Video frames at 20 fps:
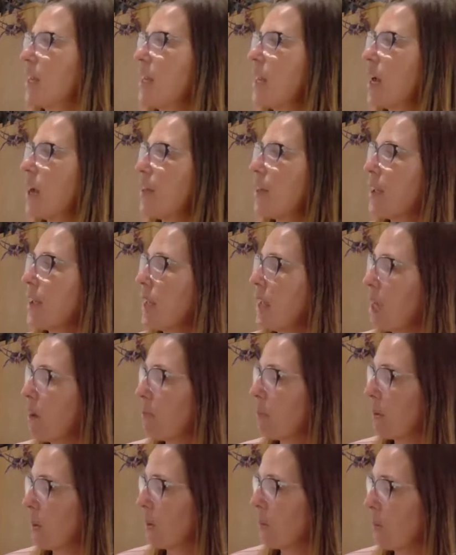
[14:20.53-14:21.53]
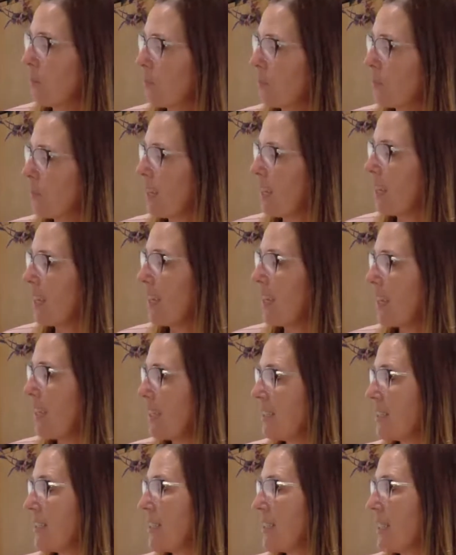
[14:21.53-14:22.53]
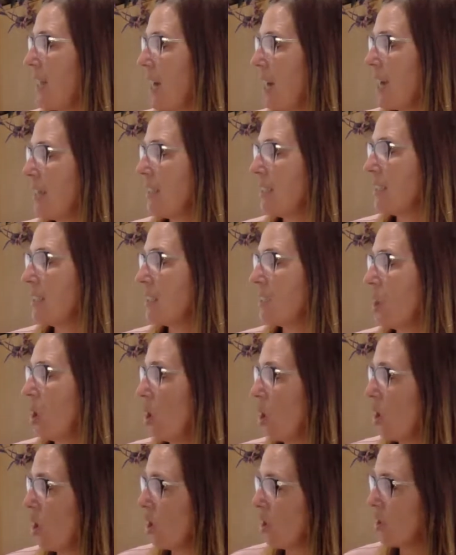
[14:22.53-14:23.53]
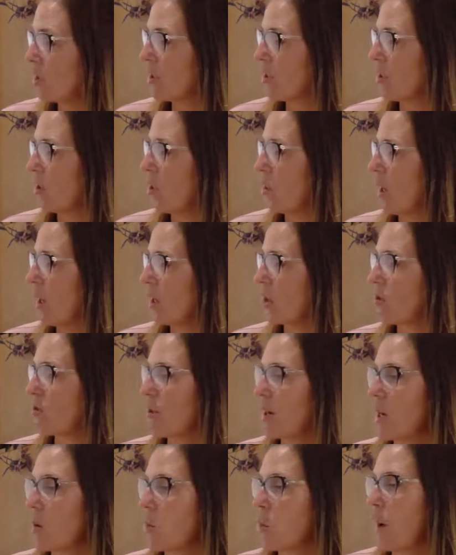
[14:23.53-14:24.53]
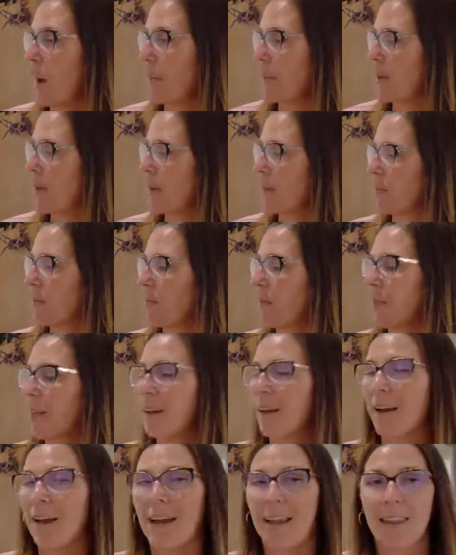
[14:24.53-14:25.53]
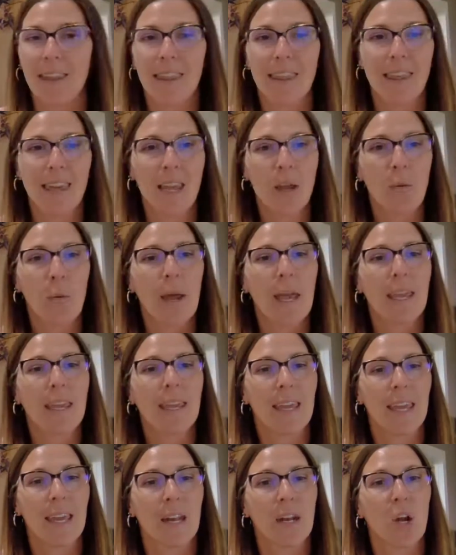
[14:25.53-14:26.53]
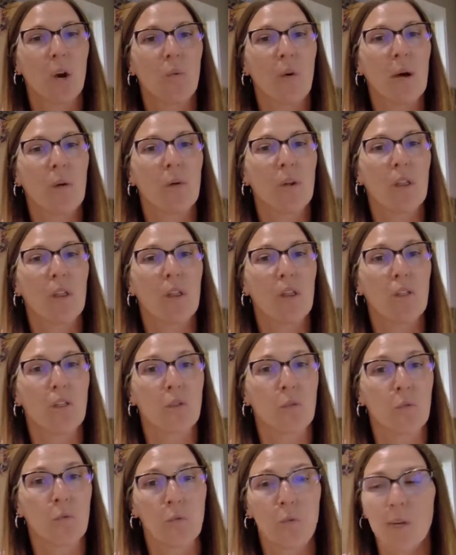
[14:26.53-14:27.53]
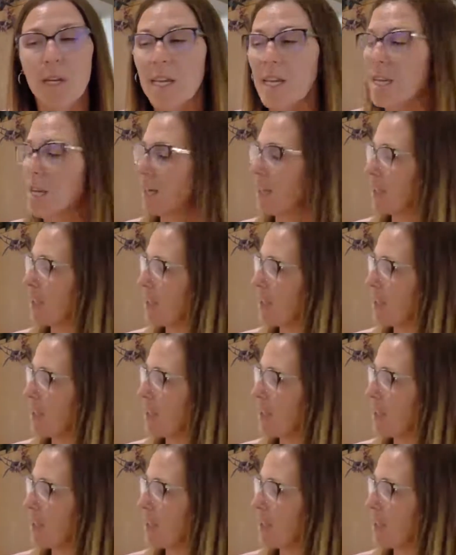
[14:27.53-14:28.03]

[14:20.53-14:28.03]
Now the hippo, its size is also a great weapon, and they weigh in around 3